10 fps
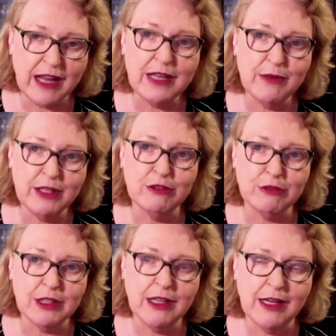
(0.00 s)
valuing
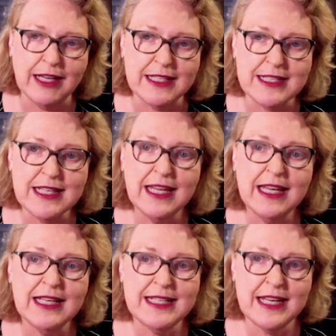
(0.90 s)
your clients,
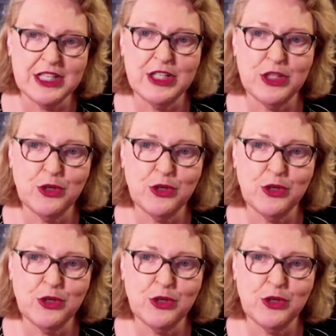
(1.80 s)
it's actually